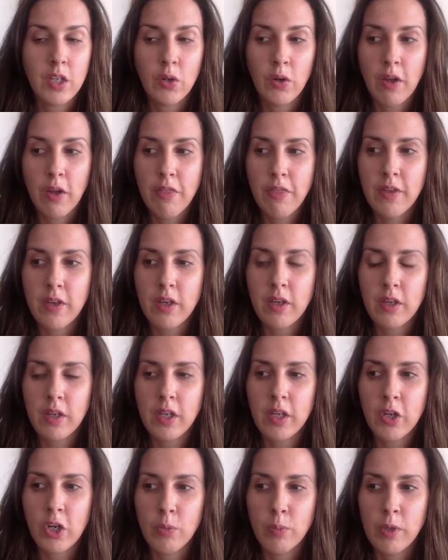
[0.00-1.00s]
I think
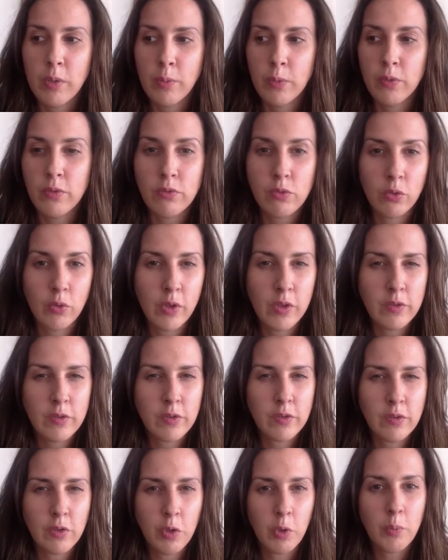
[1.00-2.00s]
hearing people's stories is
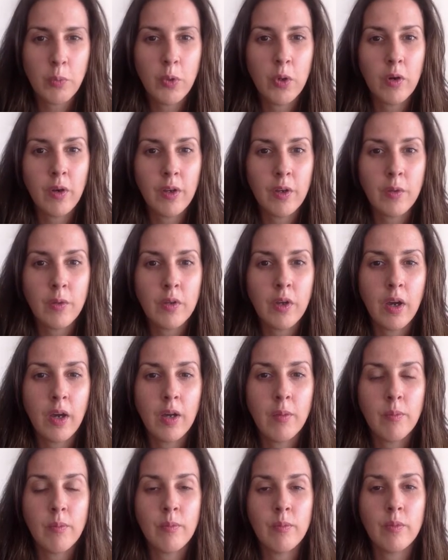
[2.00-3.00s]
so important.
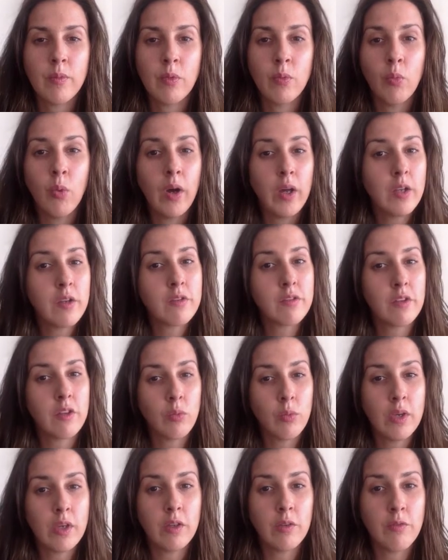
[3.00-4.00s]
One, so that
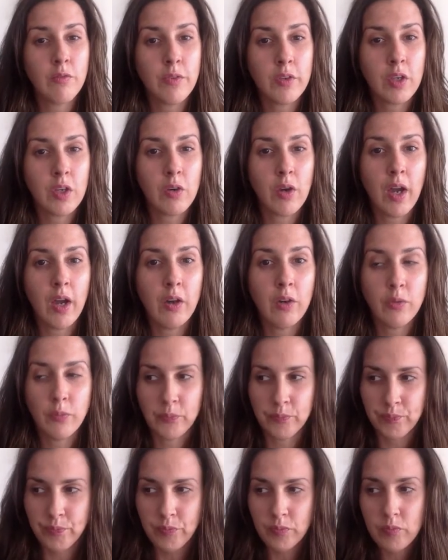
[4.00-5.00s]
we can figure out
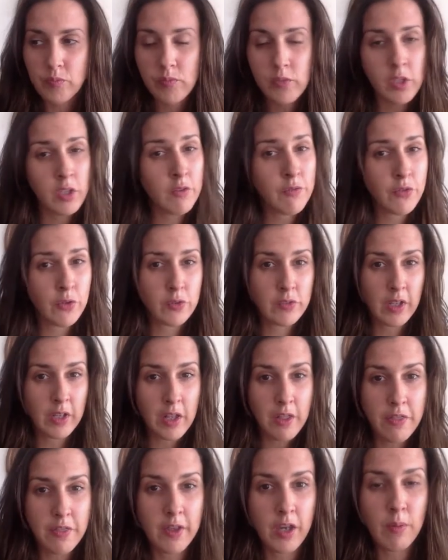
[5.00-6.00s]
if there's
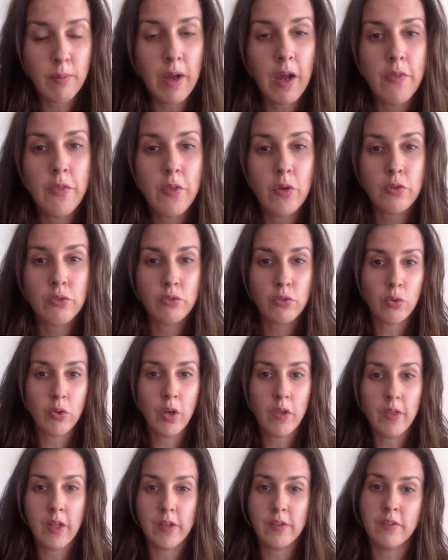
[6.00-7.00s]
anything about their
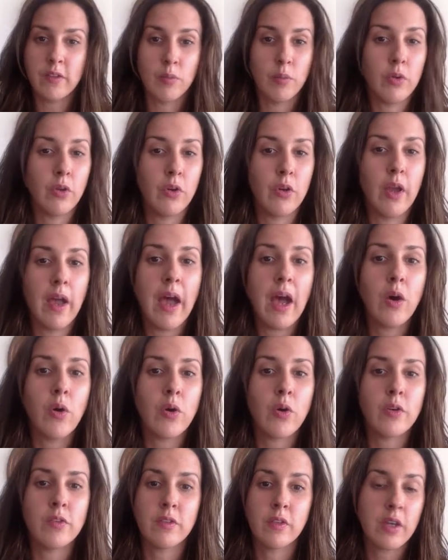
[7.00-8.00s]
story that's similar to
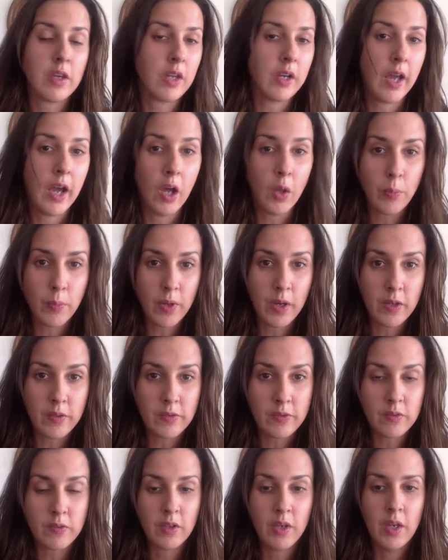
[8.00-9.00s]
ours and it can help
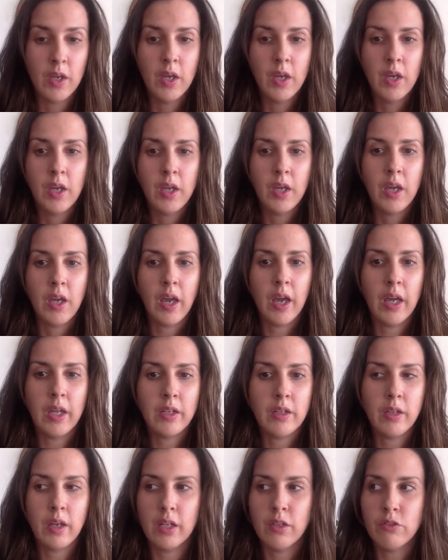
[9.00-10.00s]
us.
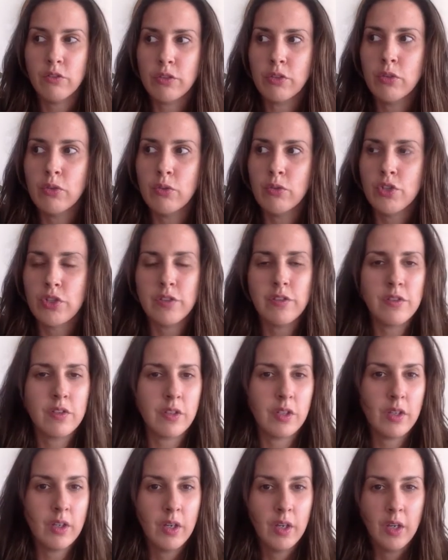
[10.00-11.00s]
And two, just
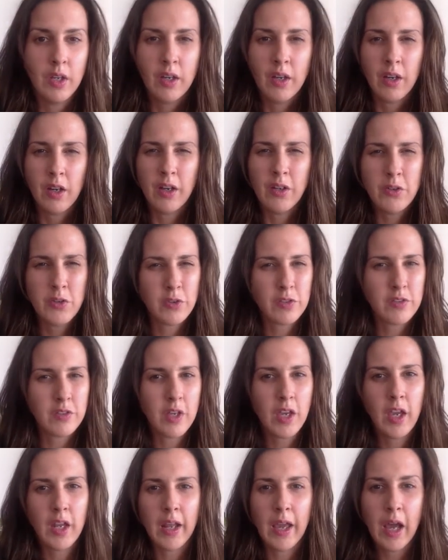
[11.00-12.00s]
to
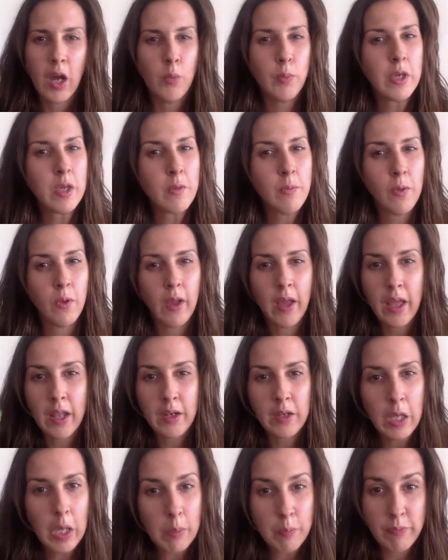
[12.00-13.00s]
understand how people end
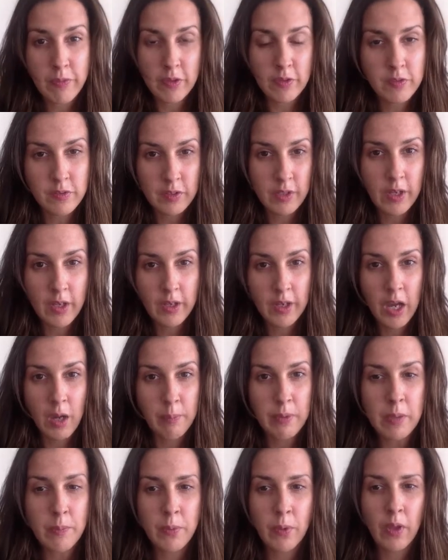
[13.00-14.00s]
up this sick, how
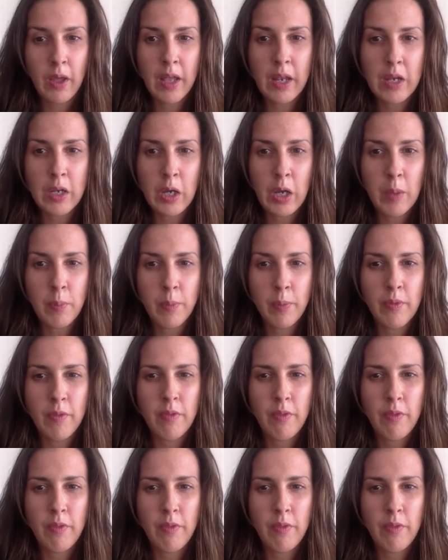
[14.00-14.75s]
people end up